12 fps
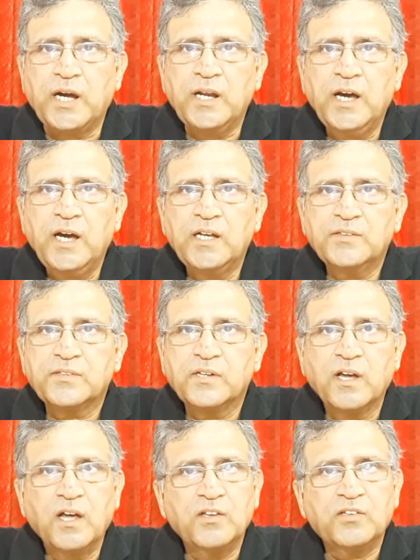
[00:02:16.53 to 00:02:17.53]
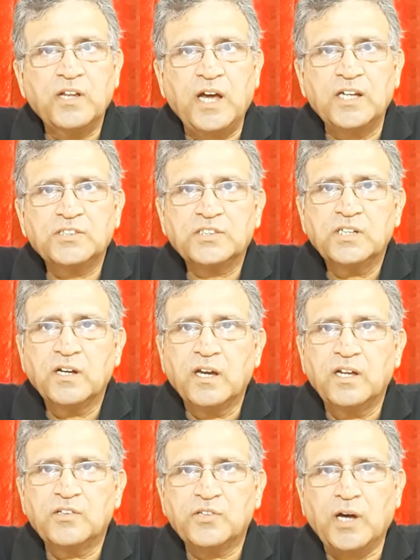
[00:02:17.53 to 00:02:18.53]
China has slashed
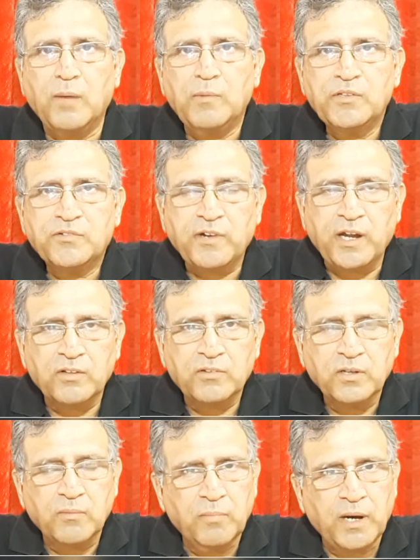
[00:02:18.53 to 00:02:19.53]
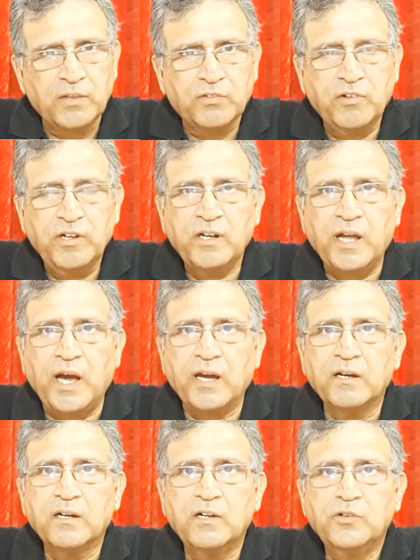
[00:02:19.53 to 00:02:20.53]
its army strength by 3
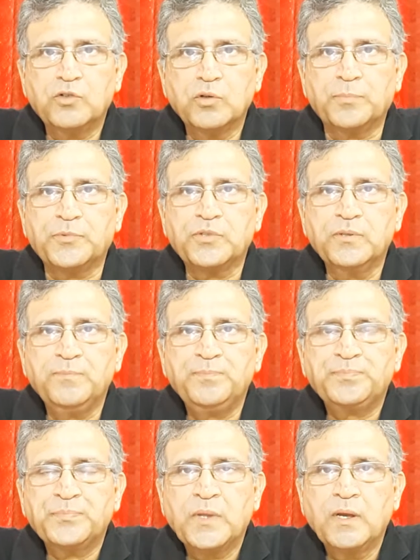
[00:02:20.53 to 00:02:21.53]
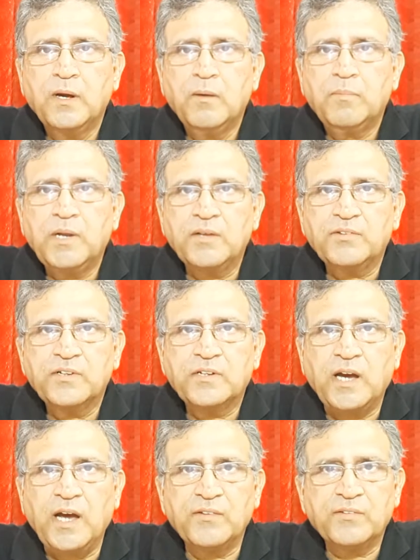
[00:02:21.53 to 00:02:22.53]
lakh troops. Plus,
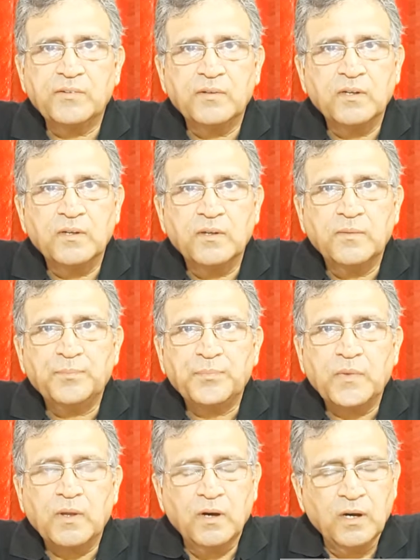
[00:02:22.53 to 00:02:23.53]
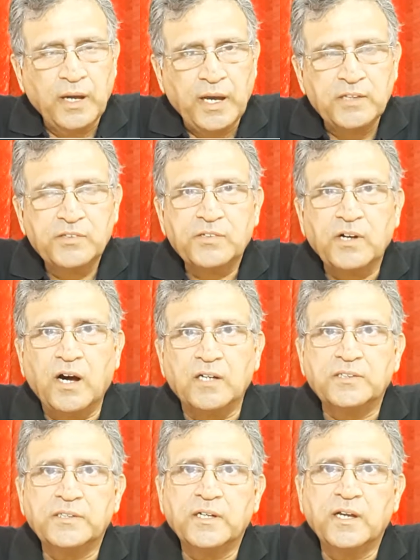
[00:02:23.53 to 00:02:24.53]
it has a head
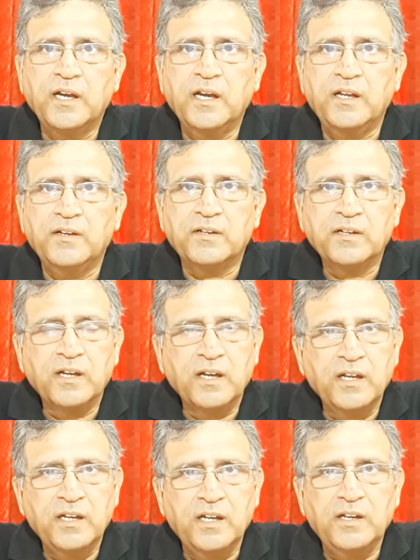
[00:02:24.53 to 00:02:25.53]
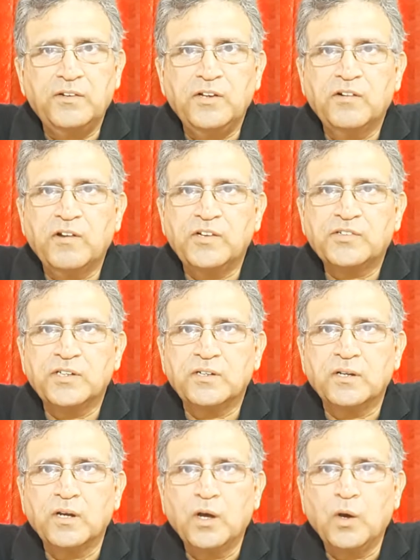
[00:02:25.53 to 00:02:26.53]
start in
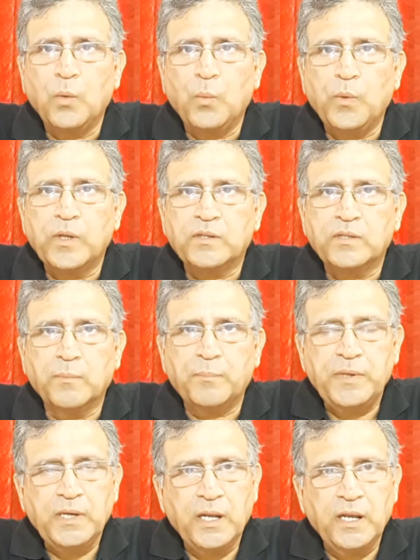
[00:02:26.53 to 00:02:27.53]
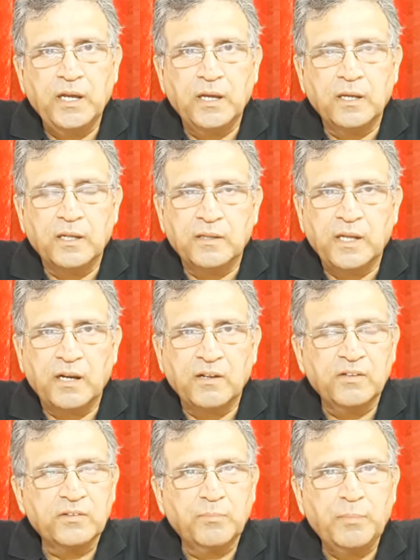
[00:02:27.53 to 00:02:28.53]
integration with the PLA,
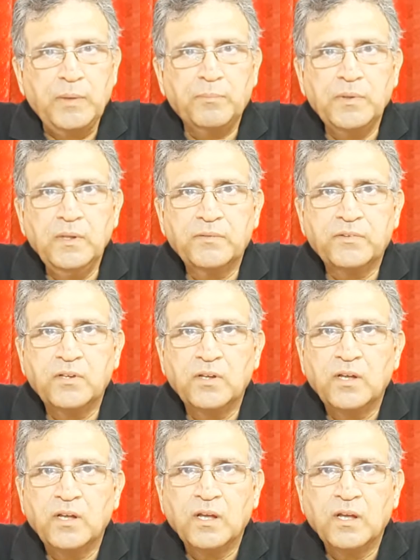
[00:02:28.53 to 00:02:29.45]
that is People's